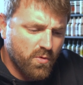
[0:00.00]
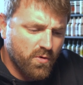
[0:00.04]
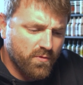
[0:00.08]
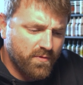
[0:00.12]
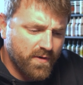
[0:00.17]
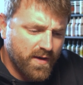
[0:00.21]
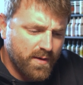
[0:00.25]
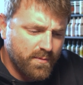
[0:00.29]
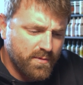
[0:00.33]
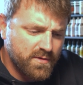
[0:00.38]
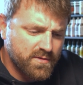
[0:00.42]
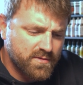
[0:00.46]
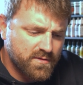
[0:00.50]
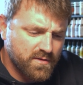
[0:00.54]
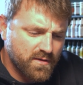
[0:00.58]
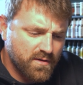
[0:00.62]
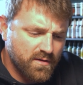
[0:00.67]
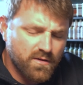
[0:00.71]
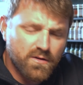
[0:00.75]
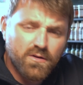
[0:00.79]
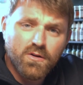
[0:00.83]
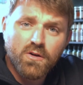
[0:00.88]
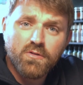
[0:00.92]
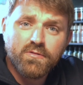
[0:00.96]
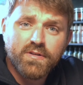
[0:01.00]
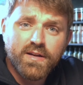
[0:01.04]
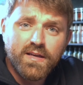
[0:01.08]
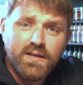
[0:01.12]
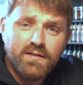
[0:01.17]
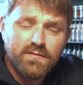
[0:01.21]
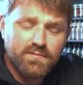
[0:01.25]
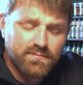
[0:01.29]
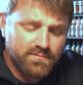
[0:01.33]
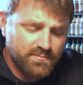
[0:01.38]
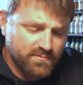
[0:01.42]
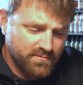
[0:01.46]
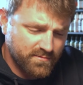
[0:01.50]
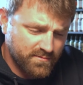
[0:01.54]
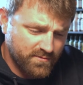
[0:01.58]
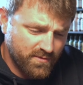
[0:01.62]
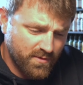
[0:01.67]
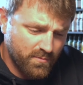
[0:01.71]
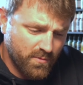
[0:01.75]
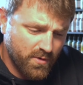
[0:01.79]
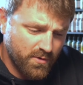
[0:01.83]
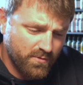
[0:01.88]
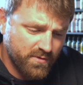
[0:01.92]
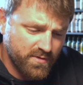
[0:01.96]
more famous Laurie
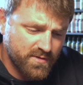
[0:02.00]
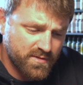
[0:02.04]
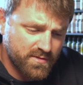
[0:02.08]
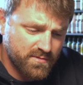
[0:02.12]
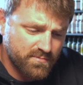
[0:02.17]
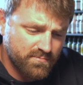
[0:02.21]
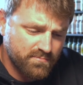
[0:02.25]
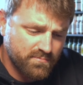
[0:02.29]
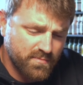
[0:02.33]
from Laurie's